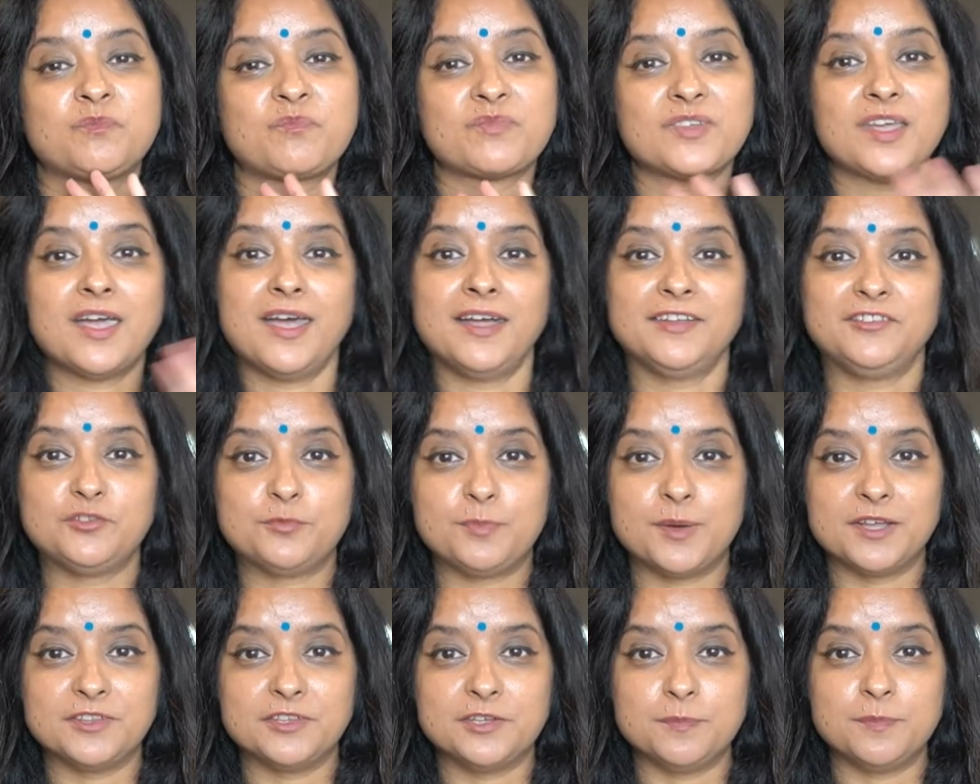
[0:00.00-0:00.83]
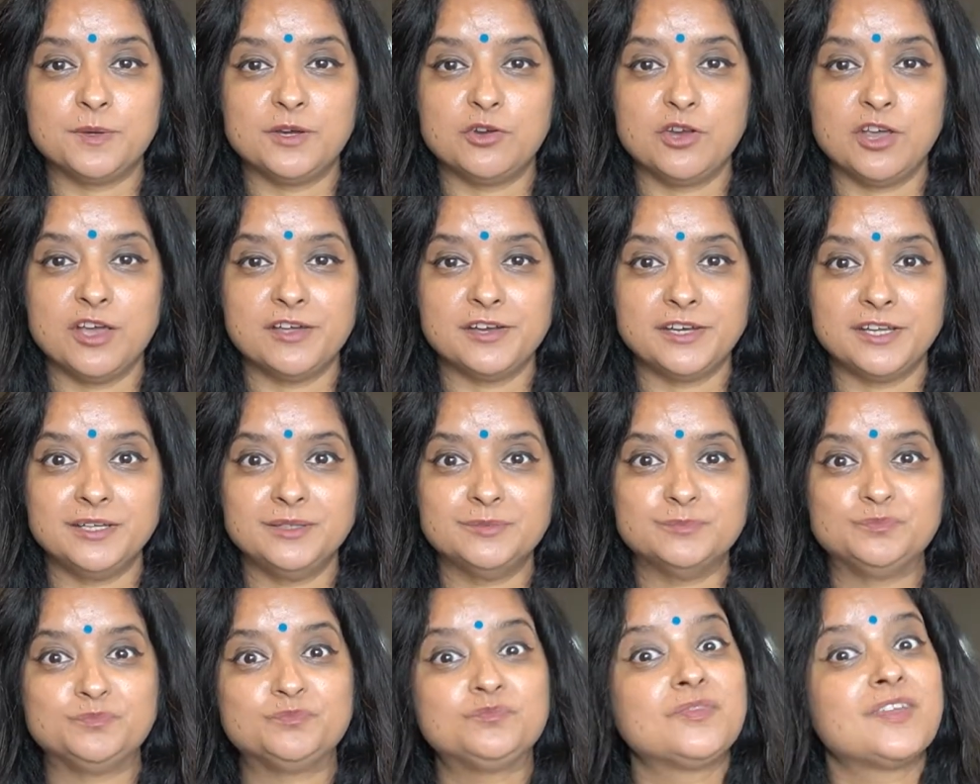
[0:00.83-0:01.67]
Hyderabadi biryani
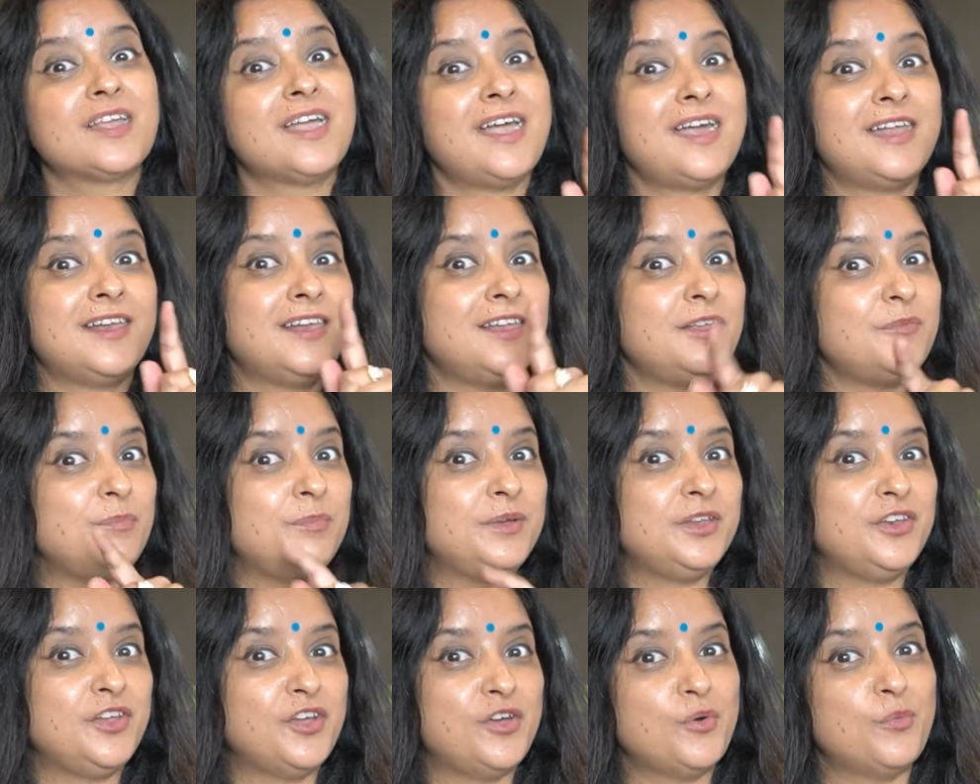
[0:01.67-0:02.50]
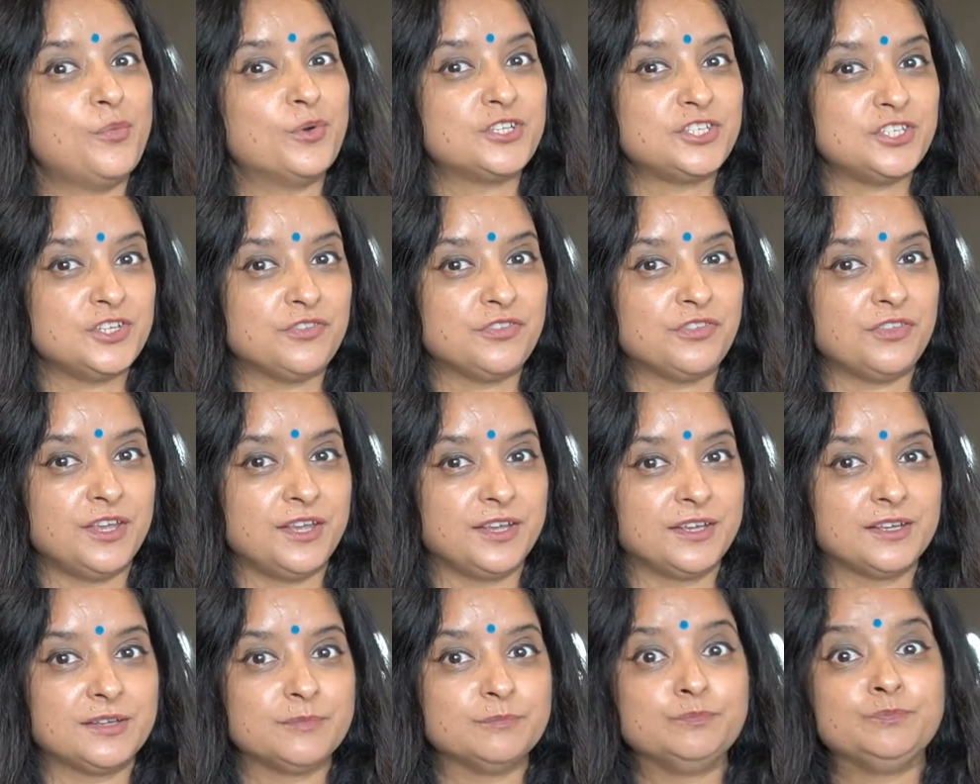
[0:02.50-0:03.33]
and let me know what you
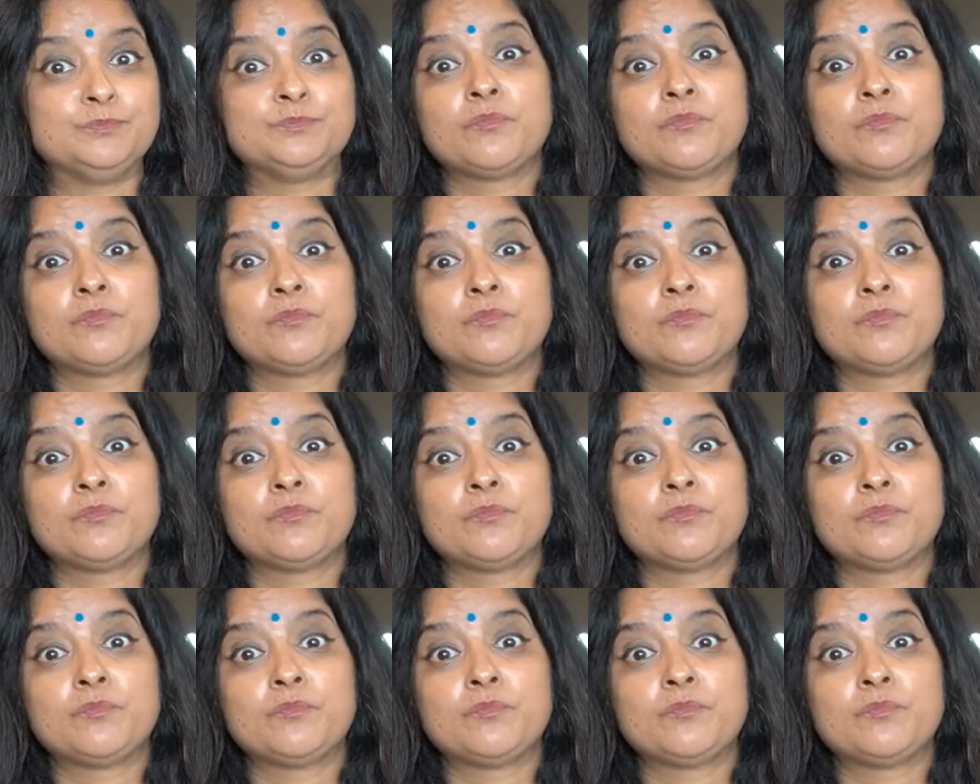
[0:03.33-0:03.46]
think.